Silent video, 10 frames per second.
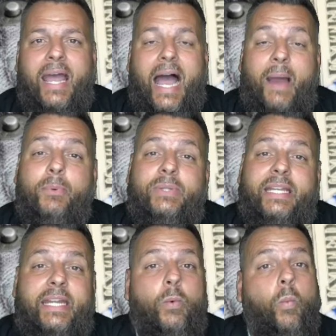I'm only
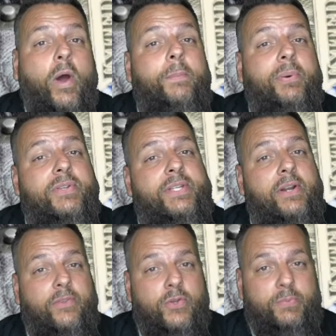getting 1%
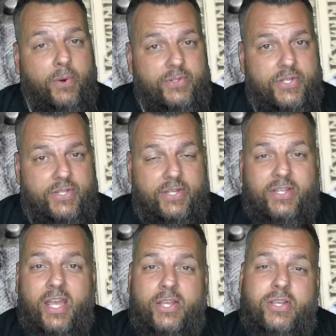on those purchases.
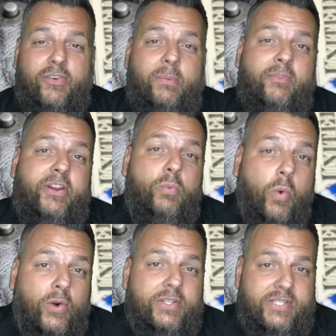So from a
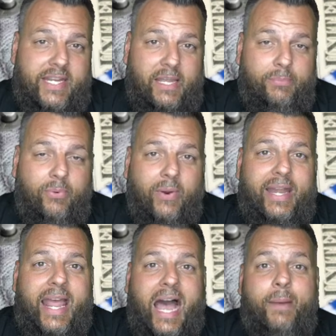reward
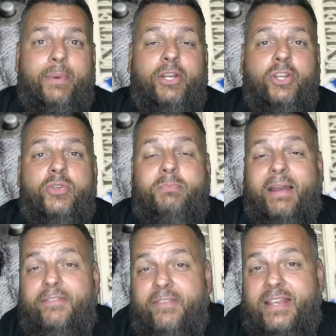standpoint, I'm going to use
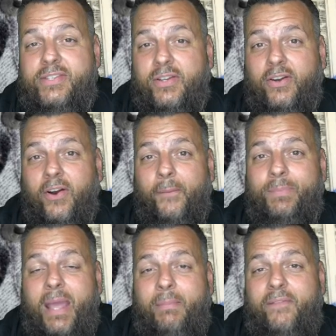my Visa card.
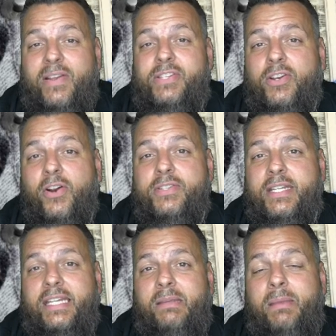My Visa card is
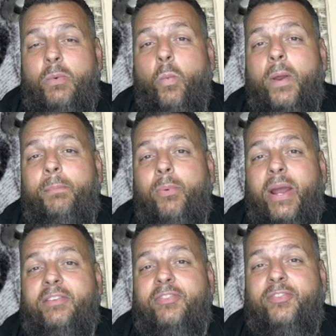going to give me
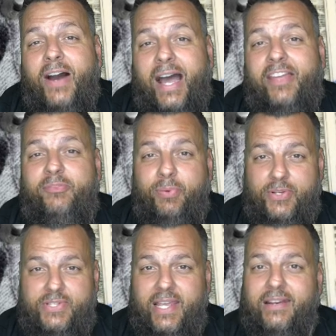
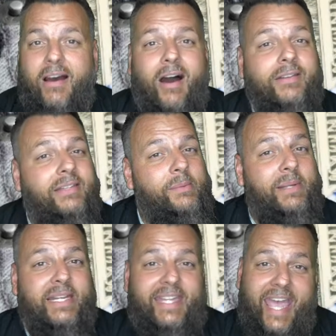1.5%
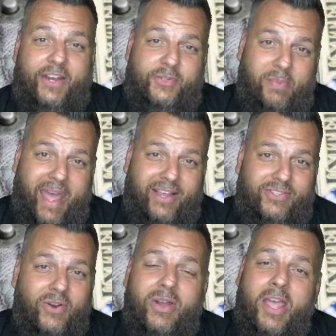unlimited cash back. So